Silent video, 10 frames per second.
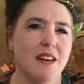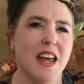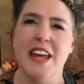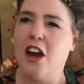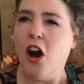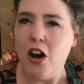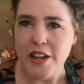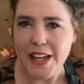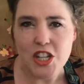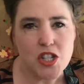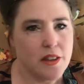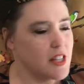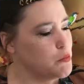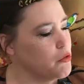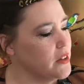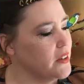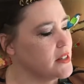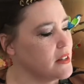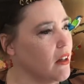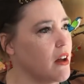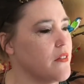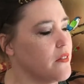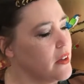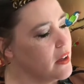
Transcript: incarnation, this previous life,